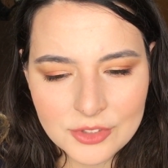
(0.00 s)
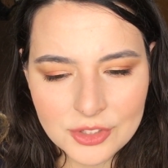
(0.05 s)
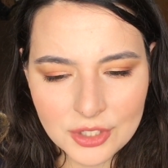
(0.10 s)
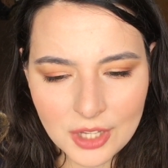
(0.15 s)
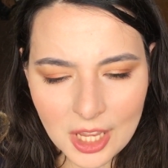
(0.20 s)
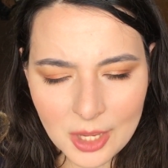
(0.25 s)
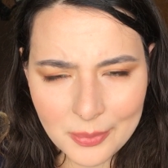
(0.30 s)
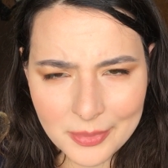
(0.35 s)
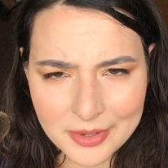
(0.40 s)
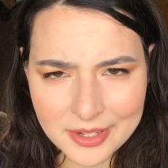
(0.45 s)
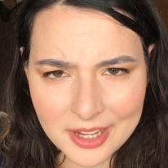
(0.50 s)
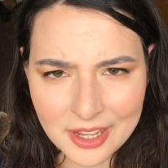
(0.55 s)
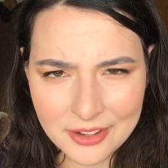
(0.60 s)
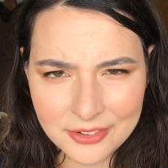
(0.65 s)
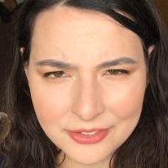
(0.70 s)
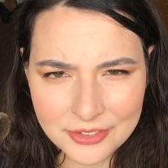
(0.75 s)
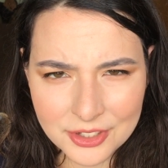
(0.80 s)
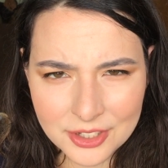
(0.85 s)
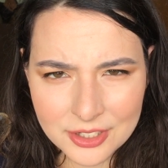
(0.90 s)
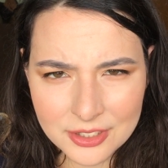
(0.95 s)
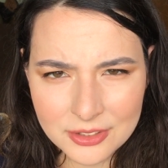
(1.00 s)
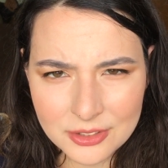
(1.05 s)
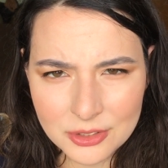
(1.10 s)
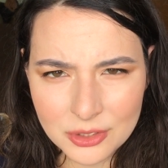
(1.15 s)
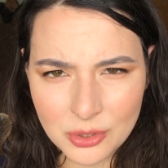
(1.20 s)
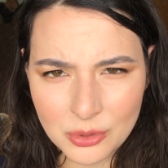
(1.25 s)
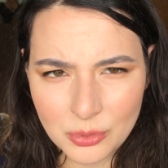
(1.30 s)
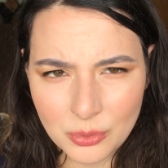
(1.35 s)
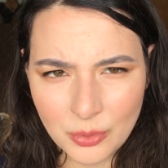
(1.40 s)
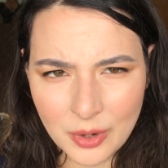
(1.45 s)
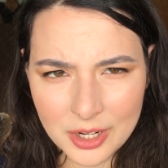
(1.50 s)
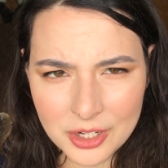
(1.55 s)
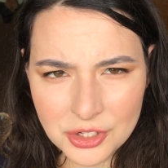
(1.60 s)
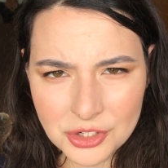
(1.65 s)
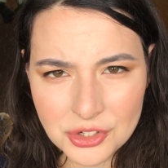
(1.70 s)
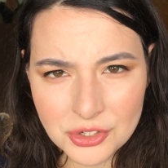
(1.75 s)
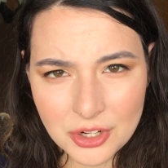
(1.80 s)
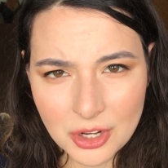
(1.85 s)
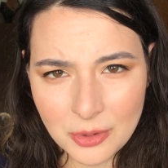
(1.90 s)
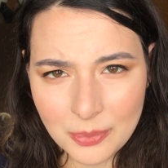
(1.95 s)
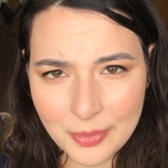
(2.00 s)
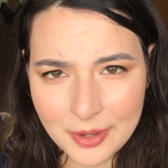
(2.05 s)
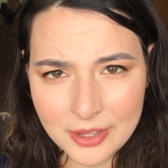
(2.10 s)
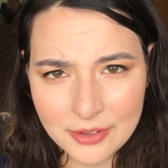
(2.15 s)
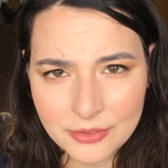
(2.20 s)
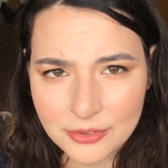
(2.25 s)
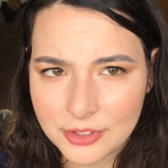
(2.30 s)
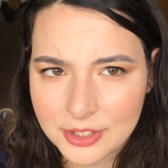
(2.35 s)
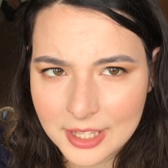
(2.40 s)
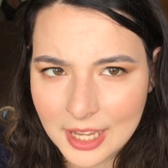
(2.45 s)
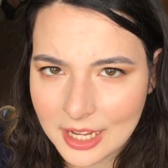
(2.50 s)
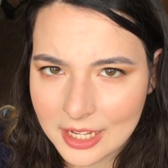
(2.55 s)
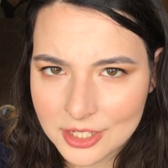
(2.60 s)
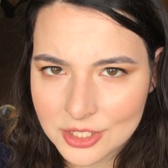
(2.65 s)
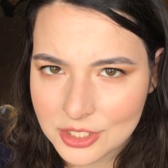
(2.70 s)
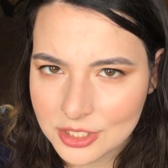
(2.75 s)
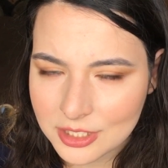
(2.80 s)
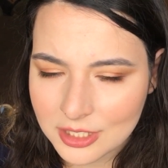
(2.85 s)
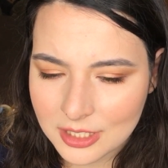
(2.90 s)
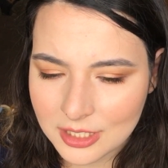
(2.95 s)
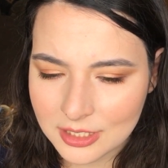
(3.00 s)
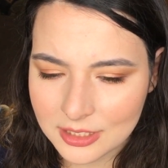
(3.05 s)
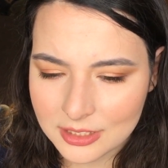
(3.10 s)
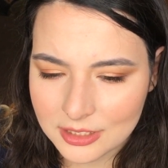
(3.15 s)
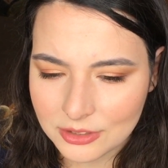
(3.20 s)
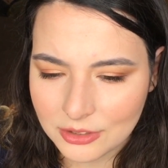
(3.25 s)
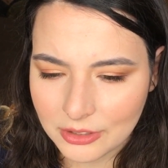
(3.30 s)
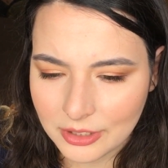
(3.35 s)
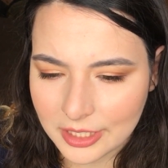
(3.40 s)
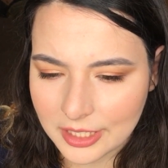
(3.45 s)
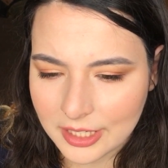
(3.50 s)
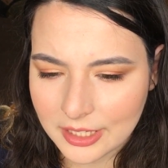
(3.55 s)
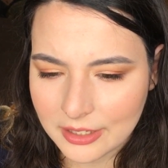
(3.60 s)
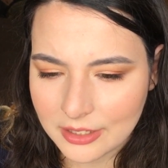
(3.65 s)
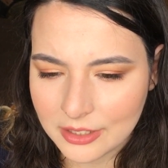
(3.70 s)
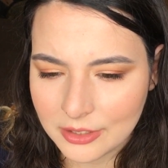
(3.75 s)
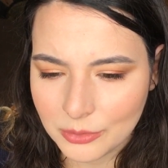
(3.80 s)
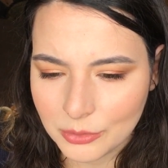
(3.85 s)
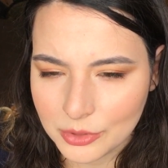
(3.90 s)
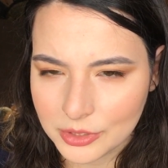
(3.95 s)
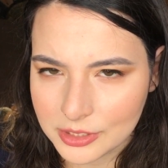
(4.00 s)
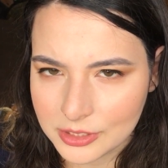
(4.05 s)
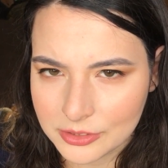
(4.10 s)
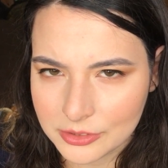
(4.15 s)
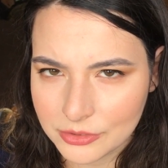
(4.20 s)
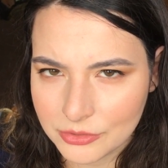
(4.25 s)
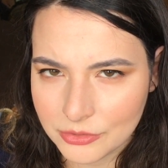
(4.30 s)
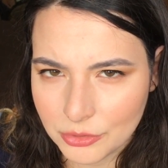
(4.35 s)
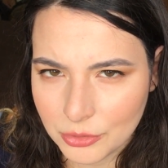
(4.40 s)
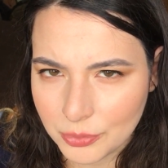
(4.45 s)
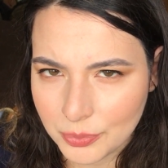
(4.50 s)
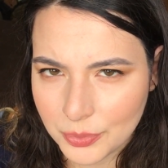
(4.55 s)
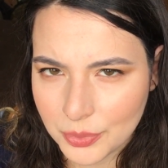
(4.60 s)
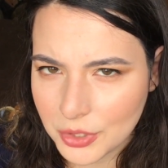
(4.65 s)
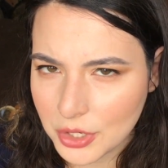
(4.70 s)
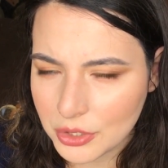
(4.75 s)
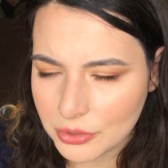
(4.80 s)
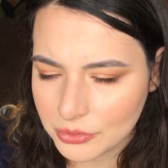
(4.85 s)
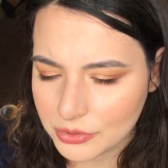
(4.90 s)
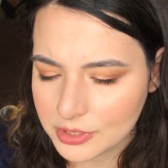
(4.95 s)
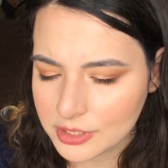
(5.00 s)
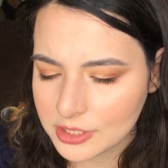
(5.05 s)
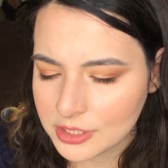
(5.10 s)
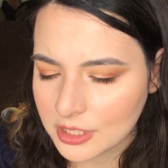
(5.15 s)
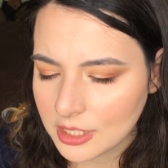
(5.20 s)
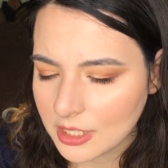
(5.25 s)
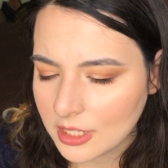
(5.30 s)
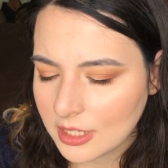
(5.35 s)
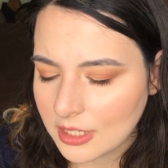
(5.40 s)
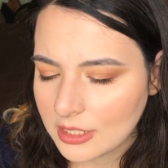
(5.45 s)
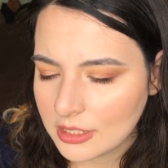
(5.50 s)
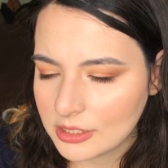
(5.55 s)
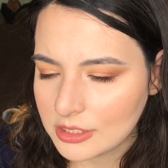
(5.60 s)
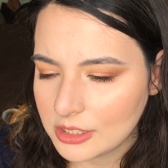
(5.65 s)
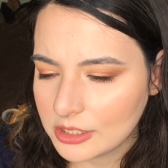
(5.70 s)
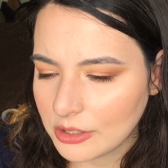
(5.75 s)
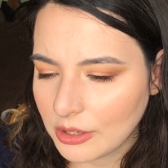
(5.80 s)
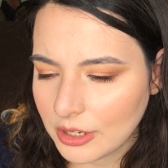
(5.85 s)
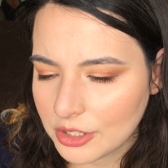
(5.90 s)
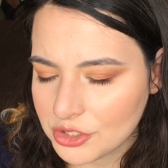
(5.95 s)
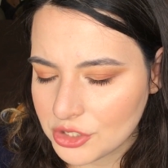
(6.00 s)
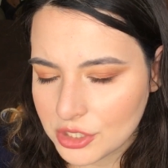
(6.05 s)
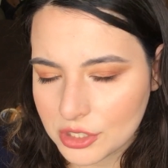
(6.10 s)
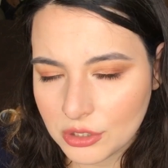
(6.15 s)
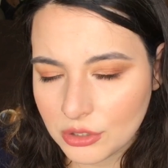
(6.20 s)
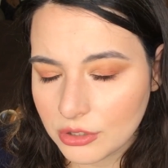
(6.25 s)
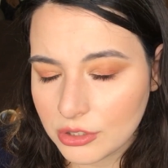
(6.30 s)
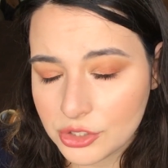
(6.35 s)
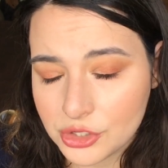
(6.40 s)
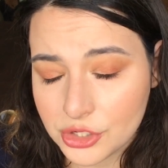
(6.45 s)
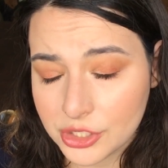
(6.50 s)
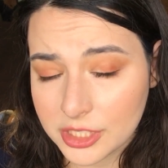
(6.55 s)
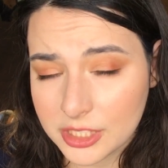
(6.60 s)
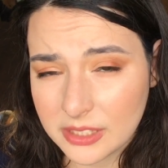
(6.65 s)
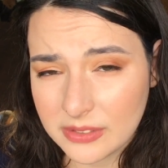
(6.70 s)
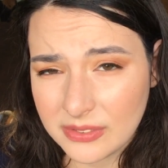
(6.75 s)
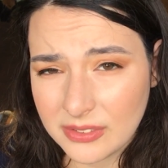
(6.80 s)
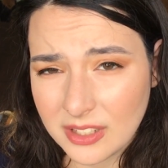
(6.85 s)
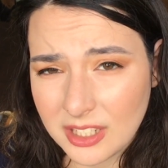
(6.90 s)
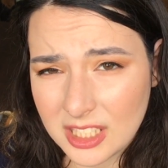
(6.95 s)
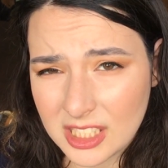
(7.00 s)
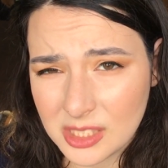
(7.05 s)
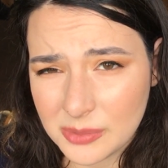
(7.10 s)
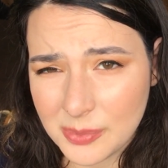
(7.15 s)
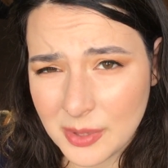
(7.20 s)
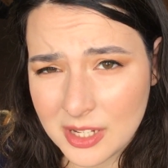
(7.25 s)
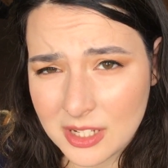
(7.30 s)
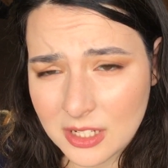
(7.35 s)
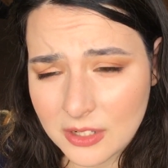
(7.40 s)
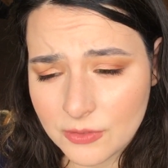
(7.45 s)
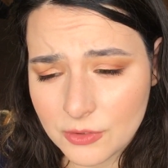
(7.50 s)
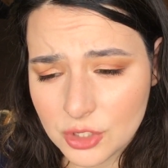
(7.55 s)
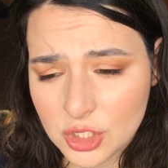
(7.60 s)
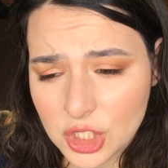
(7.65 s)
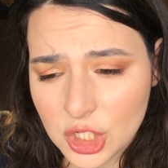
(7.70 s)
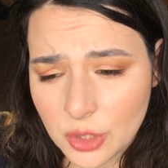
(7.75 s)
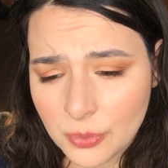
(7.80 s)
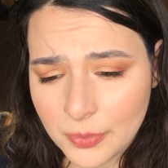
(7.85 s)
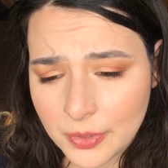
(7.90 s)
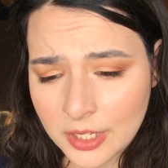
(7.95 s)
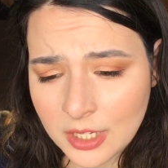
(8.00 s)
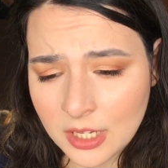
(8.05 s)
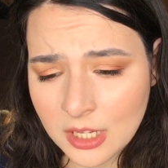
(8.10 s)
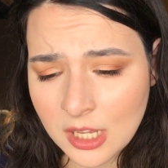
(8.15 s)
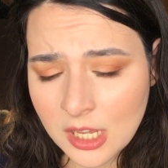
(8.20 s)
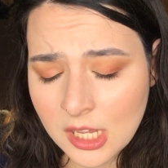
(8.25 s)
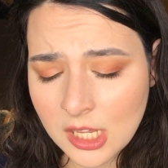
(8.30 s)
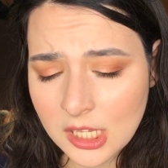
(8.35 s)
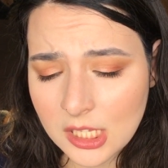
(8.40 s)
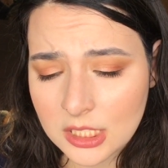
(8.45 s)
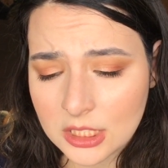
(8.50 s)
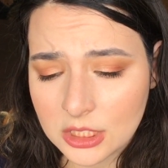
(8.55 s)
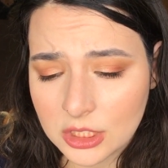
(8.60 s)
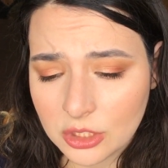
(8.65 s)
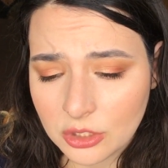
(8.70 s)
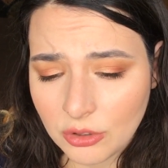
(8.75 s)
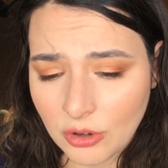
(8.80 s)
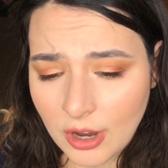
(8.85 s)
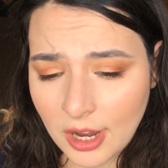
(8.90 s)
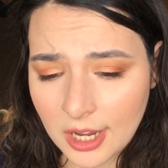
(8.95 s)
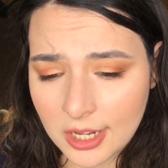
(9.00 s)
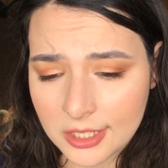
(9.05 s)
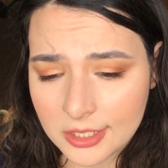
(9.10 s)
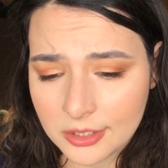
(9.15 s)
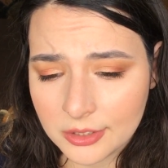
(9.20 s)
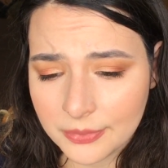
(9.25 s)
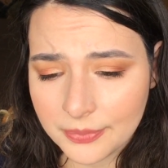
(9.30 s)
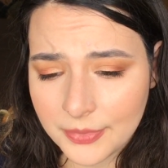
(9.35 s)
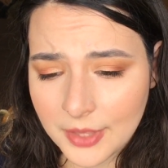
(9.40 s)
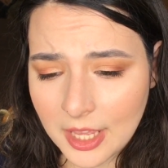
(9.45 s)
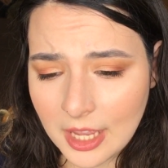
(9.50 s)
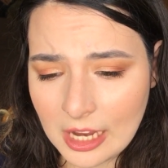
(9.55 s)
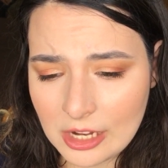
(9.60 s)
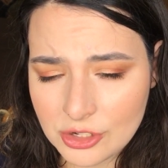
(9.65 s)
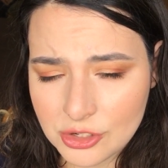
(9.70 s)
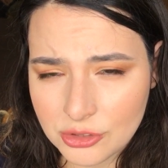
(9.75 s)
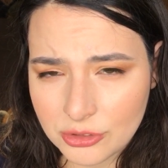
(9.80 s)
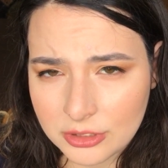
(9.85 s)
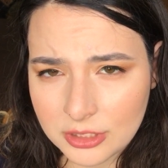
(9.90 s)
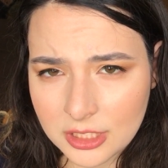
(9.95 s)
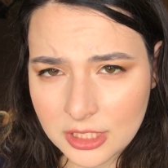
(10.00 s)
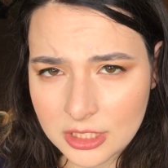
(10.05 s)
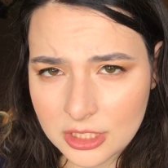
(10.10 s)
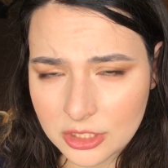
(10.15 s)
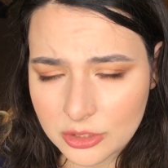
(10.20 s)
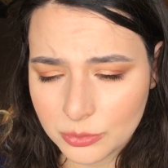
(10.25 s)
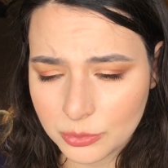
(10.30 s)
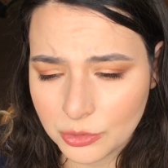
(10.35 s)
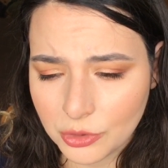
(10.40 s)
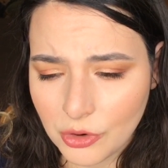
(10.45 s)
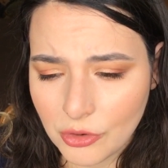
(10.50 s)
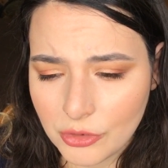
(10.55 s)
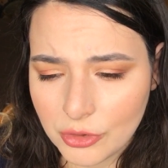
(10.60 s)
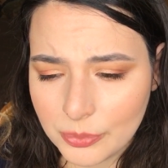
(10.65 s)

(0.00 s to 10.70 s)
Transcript: time and effort, so why should I pay for that? It's not it was through post, so I just couldn't justify spending for shipping. So I actually needed more